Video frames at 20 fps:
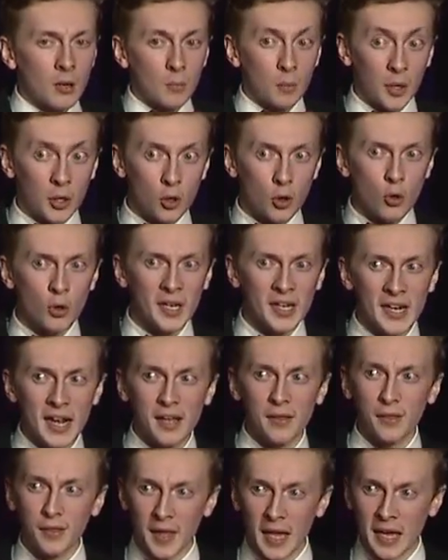but who can
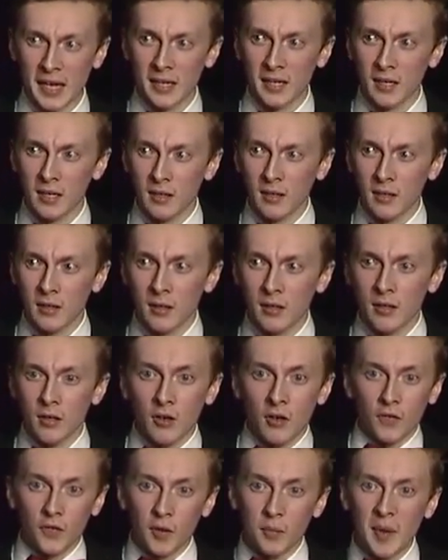I thank
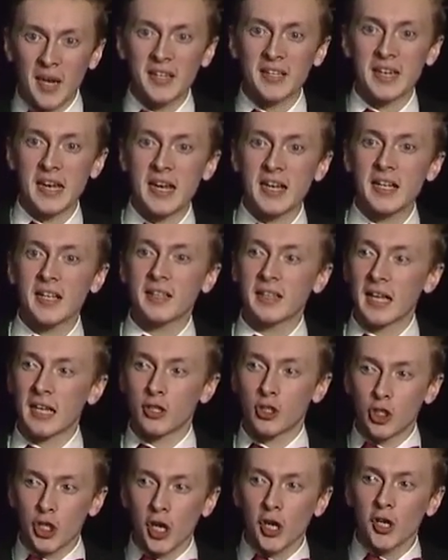for maintaining
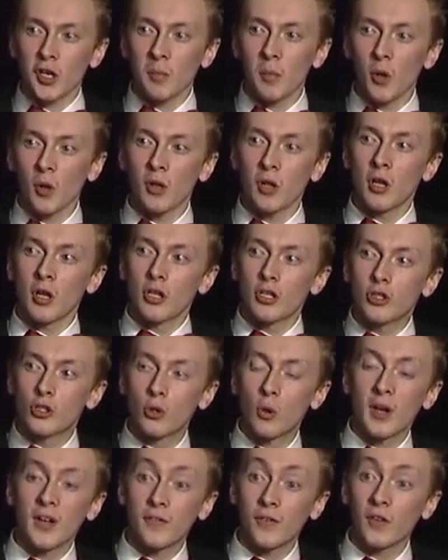that charitable,
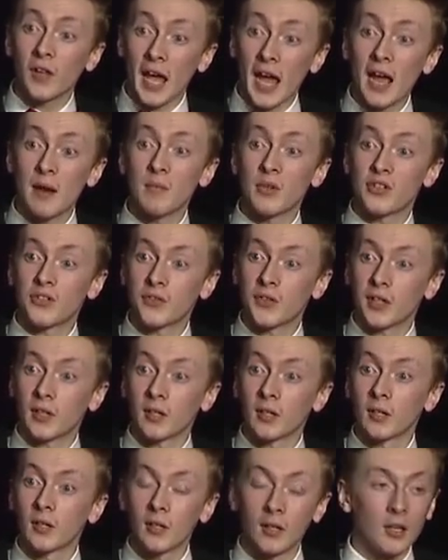joyful
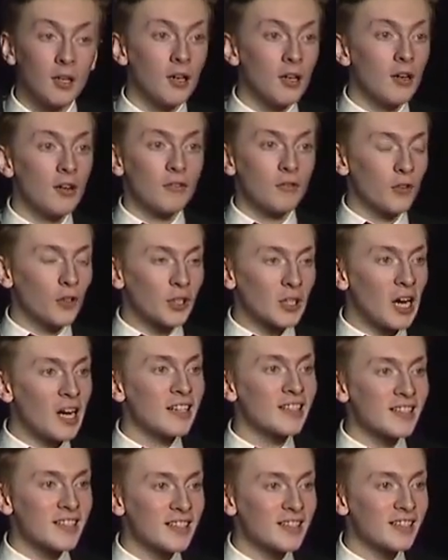atmosphere? for
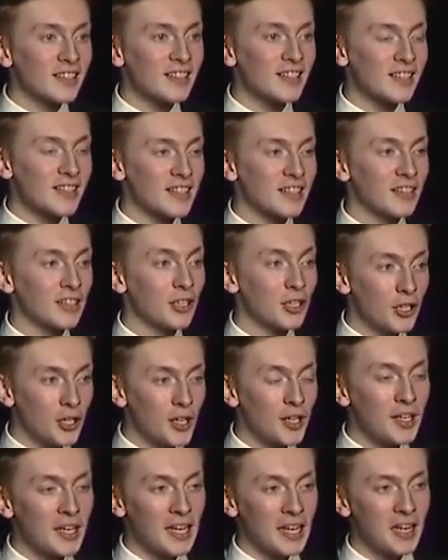constantly seeing the
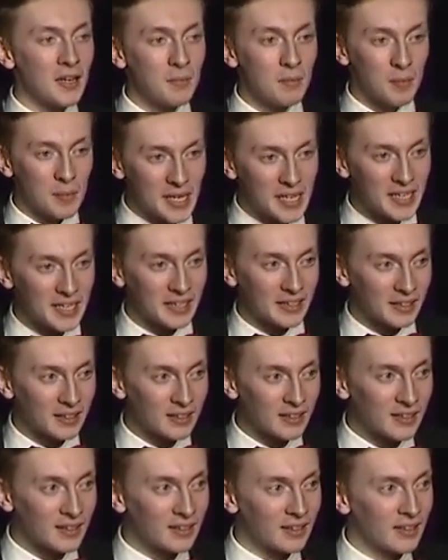good in me
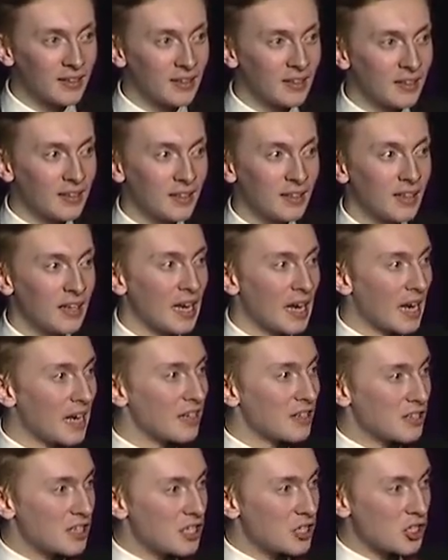
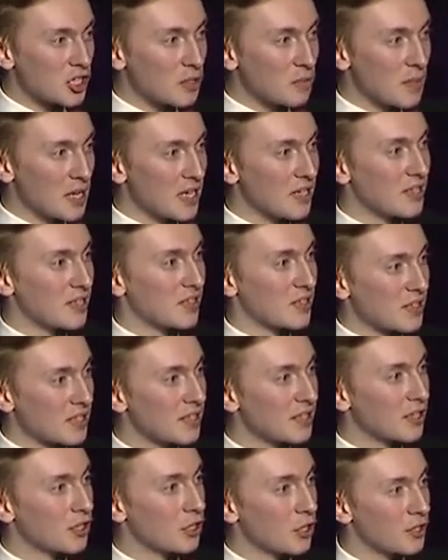and teaching me to
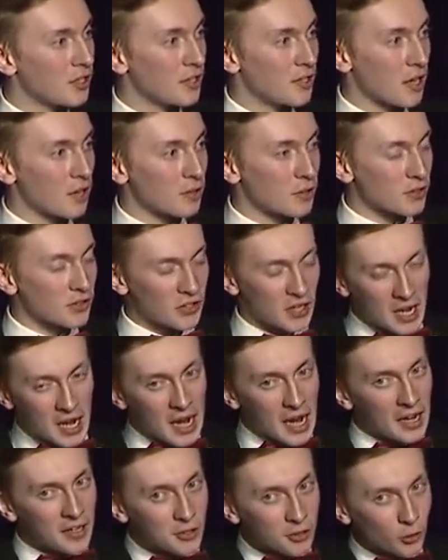see the good in others
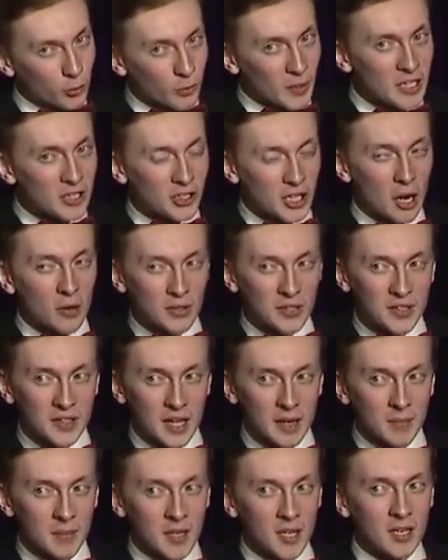and to reach out to
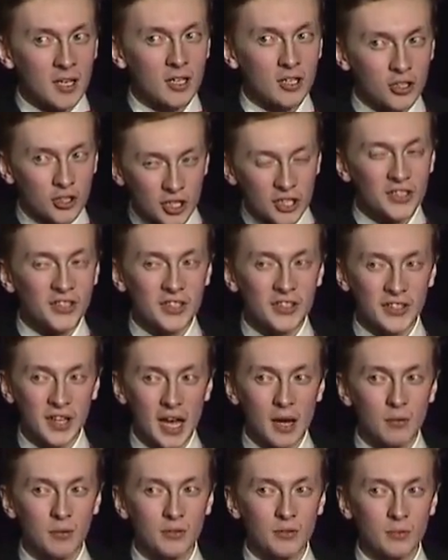them just as
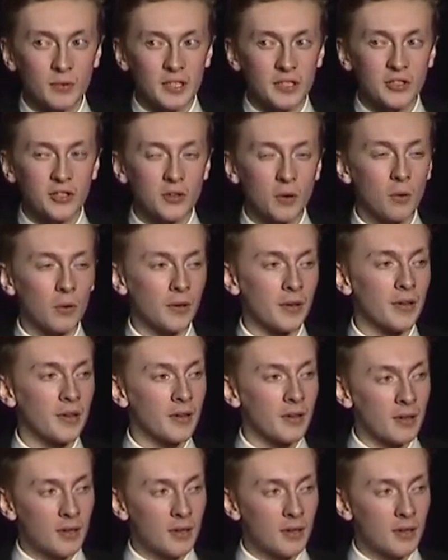I was reached toward.